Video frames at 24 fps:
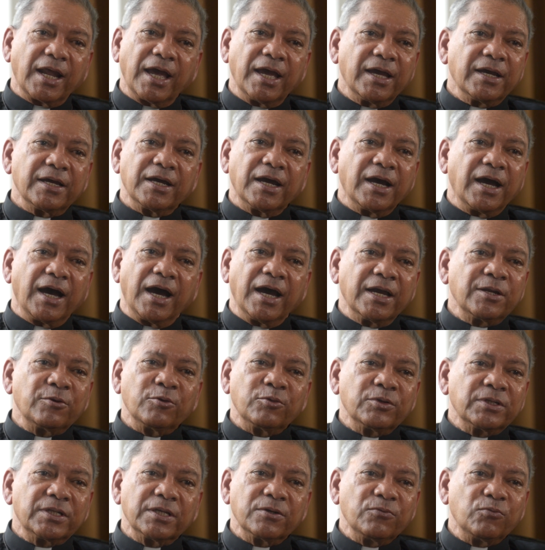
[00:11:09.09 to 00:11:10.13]
I
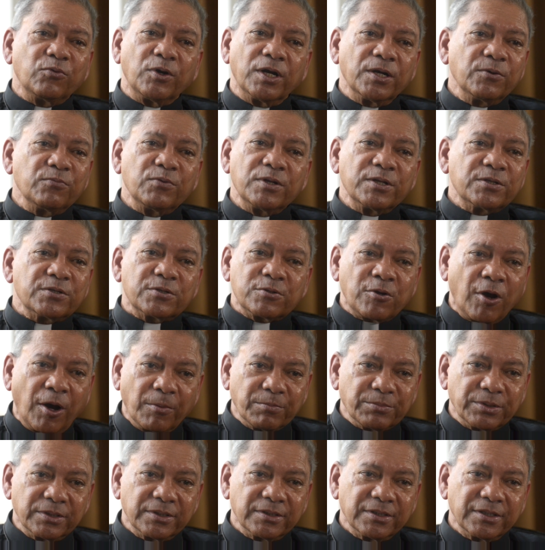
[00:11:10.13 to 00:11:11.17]
don't think world will
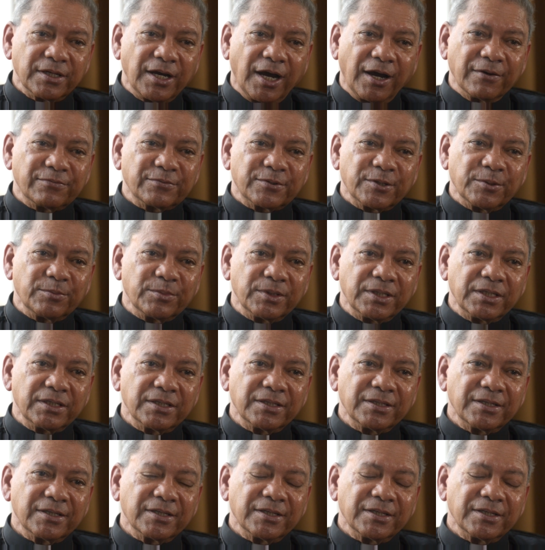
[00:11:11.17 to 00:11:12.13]
stop after me,